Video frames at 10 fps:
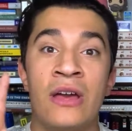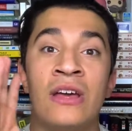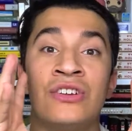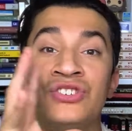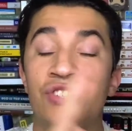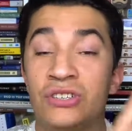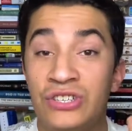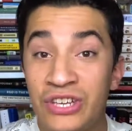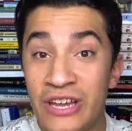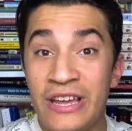
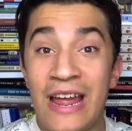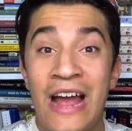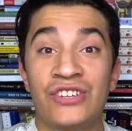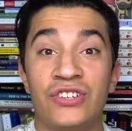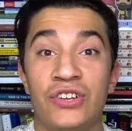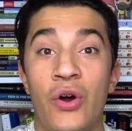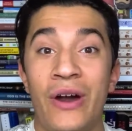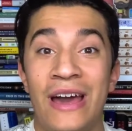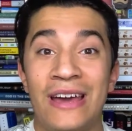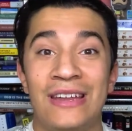She can actually go
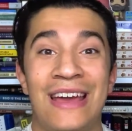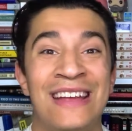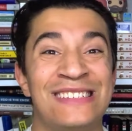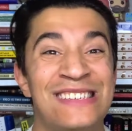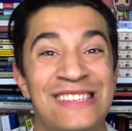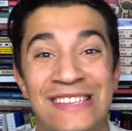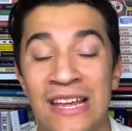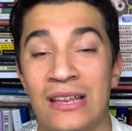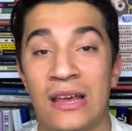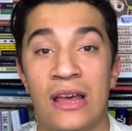ahead and
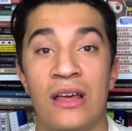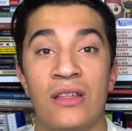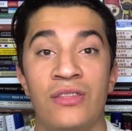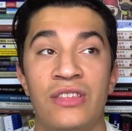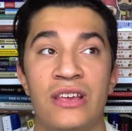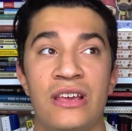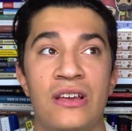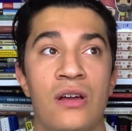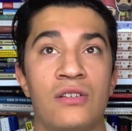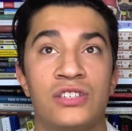set the
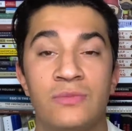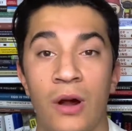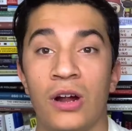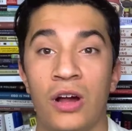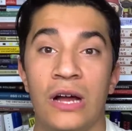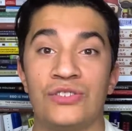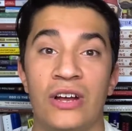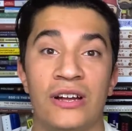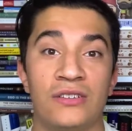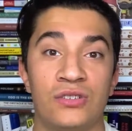smart
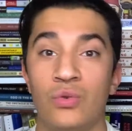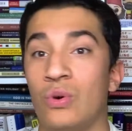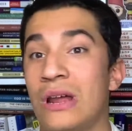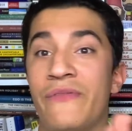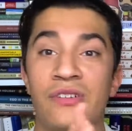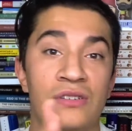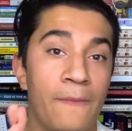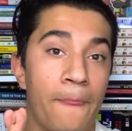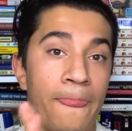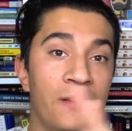contract to whatever
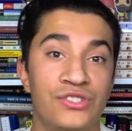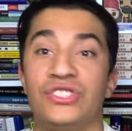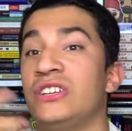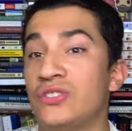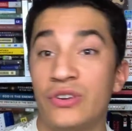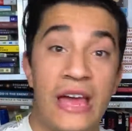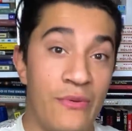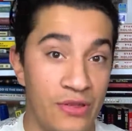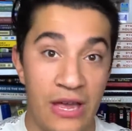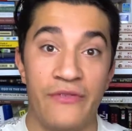she's okay
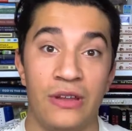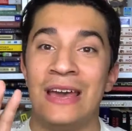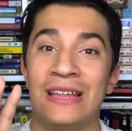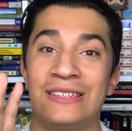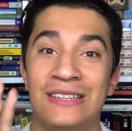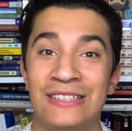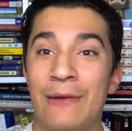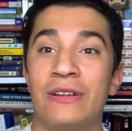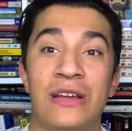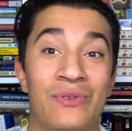with giving up. And it's the same
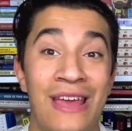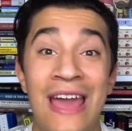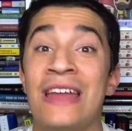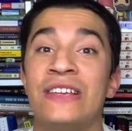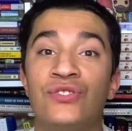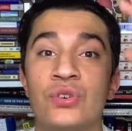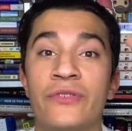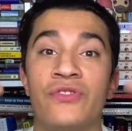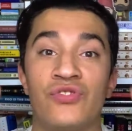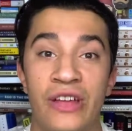idea with any sort of
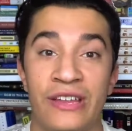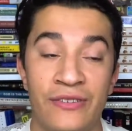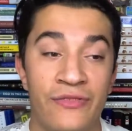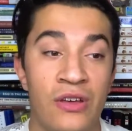creative.